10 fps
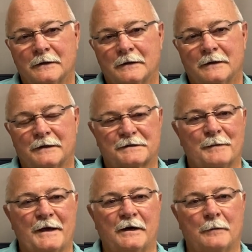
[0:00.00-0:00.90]
It's
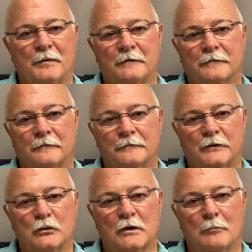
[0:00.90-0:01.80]
made up of
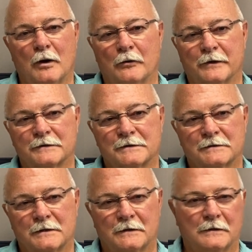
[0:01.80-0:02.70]
two components.
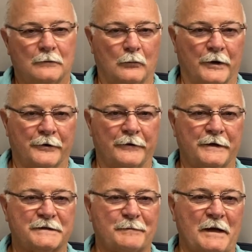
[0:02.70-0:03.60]
One are the
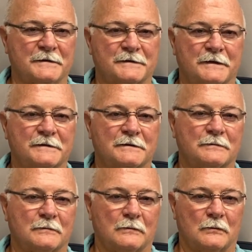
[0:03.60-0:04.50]
expenses,
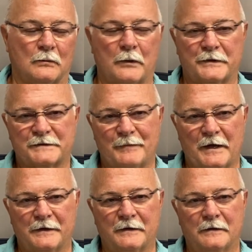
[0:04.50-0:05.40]
what we
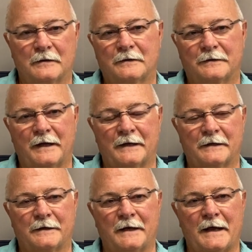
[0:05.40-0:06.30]
spend day in
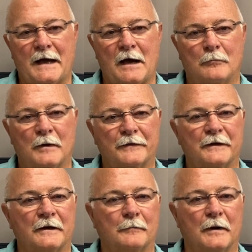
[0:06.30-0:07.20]
and day out, month
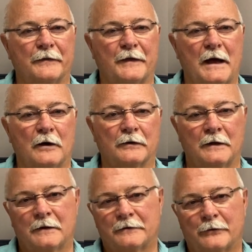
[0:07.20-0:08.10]
in and month out
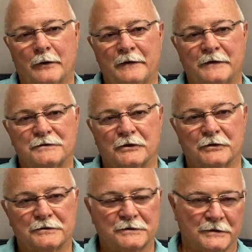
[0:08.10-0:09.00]
to run the church,